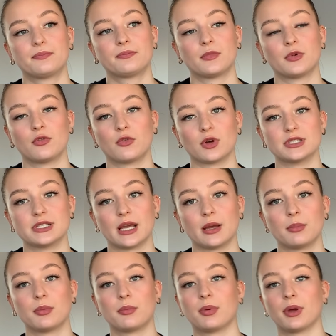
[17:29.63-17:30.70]
before
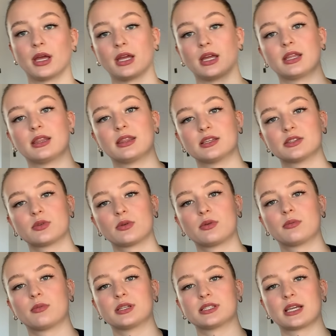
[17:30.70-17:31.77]
tip, but this
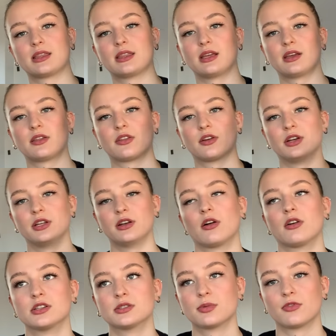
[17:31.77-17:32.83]
one was, I think,
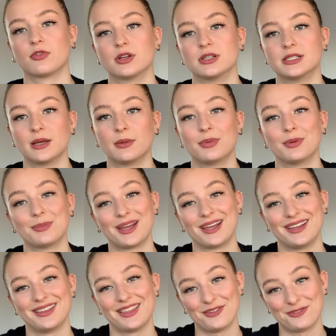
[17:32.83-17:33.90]
$30 before tip, but
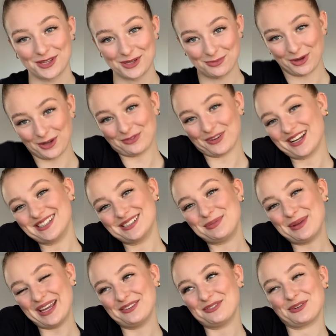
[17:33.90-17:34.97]
my lovely boyfriend
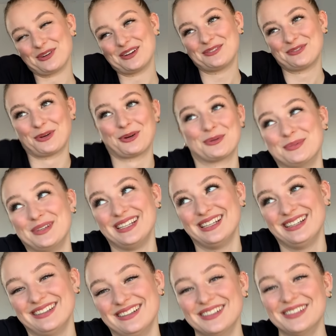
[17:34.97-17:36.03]
paid for it for
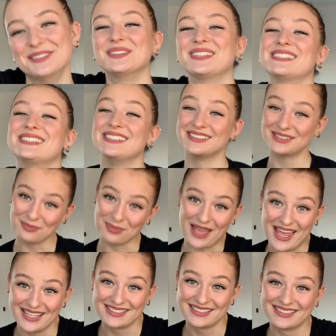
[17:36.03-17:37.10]
me because he's the
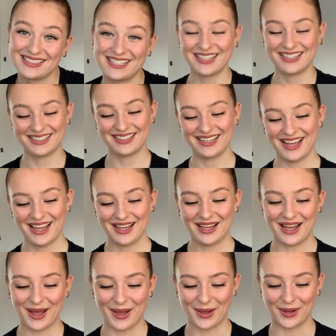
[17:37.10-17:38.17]
best.
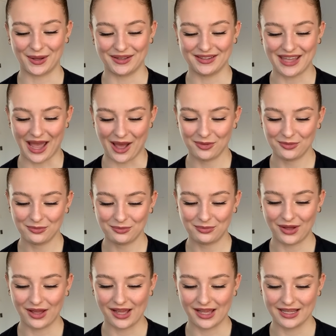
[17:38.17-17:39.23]
Yeah,
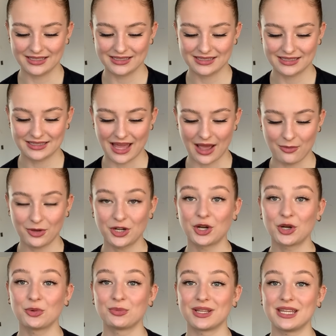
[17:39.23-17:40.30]
but that one
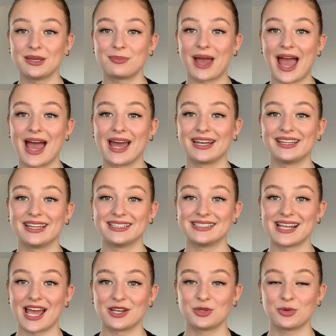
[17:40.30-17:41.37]
hurt really bad. The
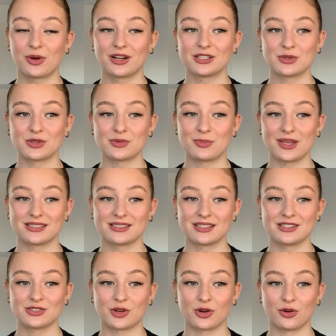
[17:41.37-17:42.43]
tattoo artist was pissed at
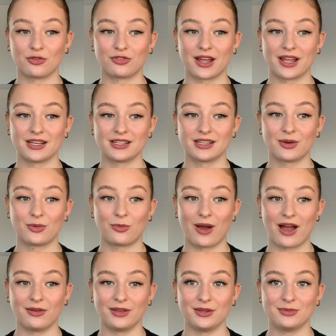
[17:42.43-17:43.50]
his girlfriend
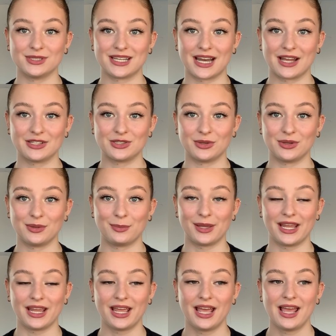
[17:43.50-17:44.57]
while he was tattooing
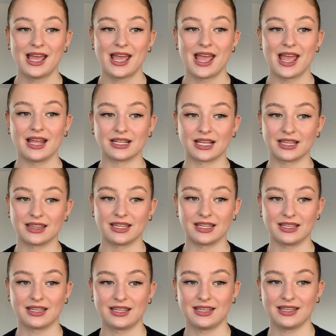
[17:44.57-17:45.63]
me, and I
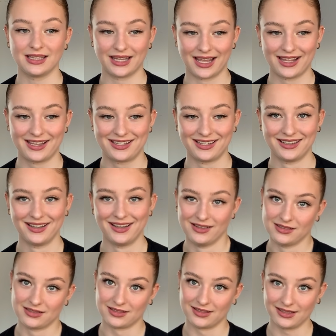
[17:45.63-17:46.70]
think he like
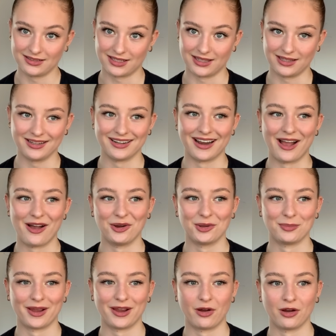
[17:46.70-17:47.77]
was like taking it out
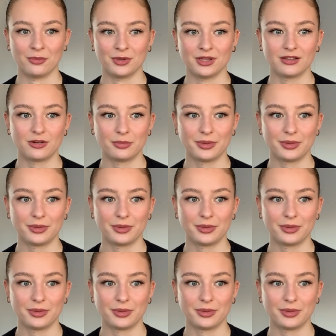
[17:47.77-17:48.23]
on my arm a little